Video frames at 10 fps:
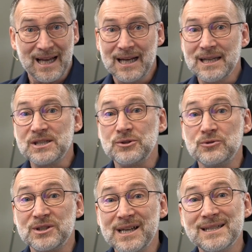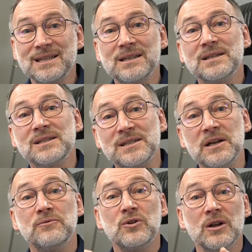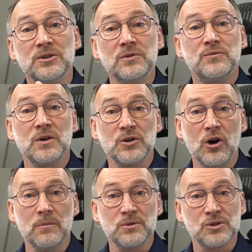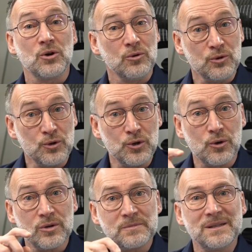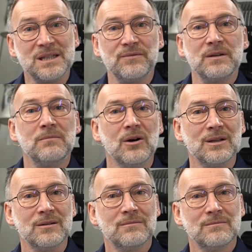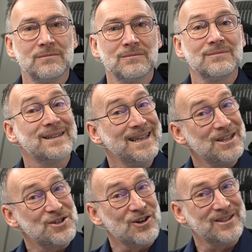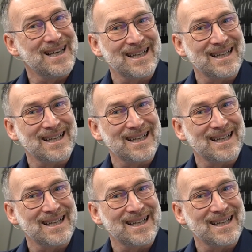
unless you tested several different options on your specific model. Enjoy